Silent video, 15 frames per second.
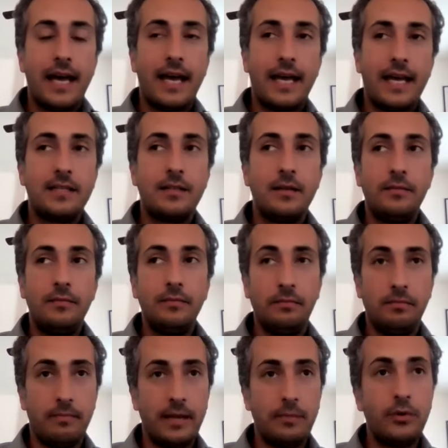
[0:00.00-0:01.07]
And
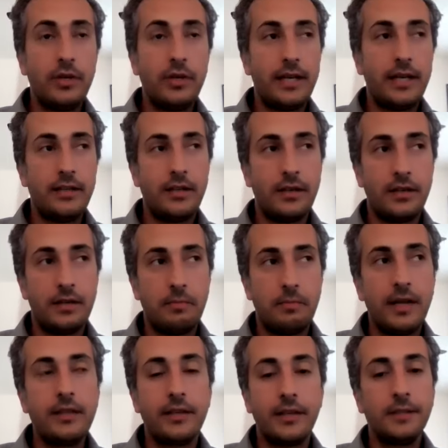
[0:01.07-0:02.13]
Meymuna and her
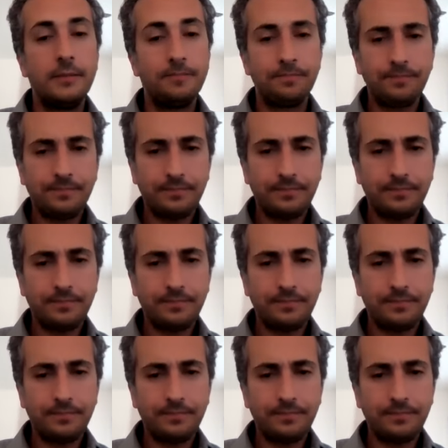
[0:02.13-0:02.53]
mother